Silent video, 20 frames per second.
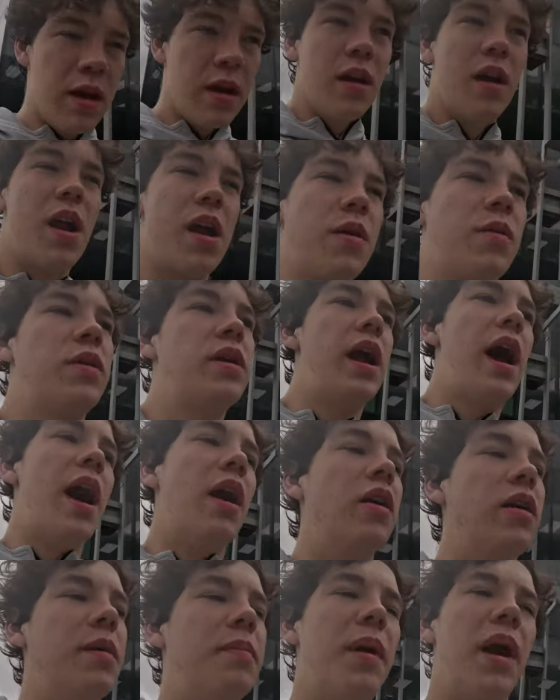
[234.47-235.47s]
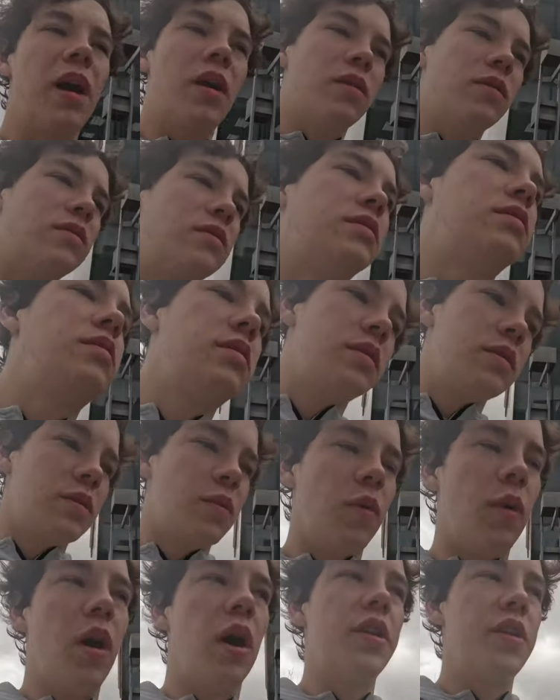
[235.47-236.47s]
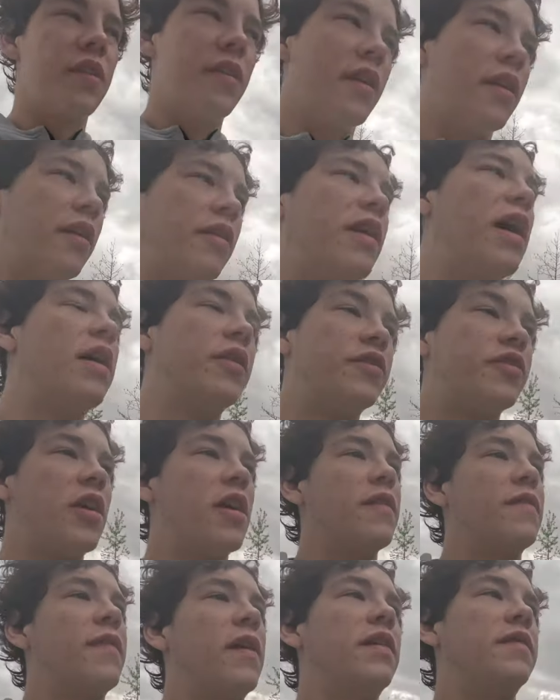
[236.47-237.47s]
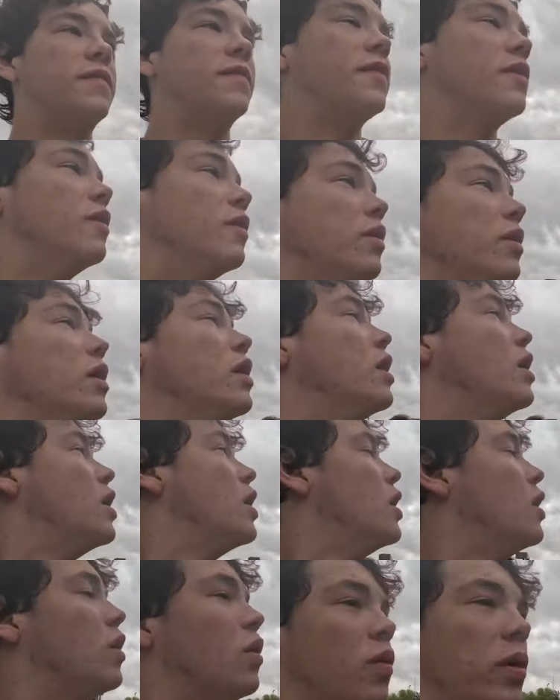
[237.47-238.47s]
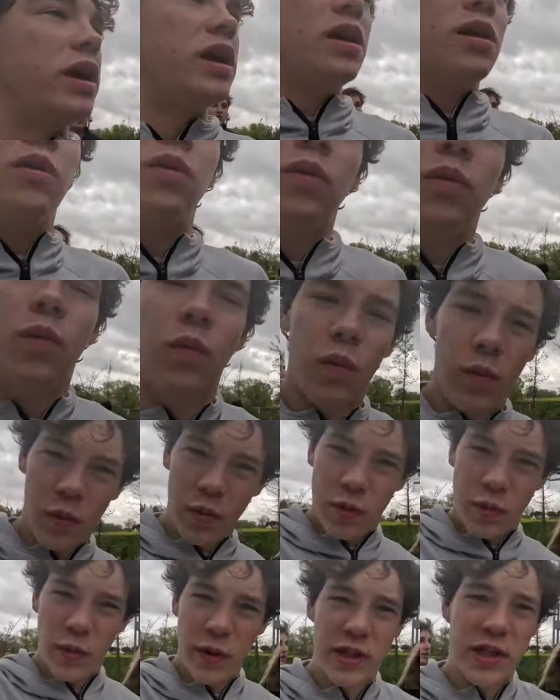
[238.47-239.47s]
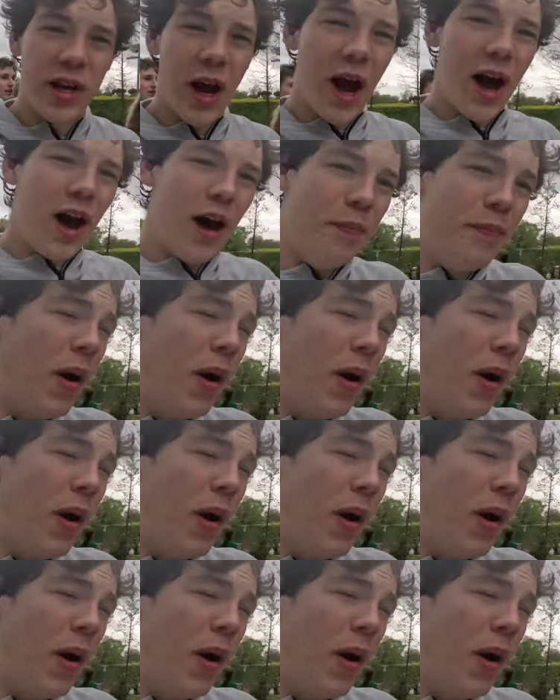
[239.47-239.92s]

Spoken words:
All right, we're out and about wandering around trying to find food. We saw a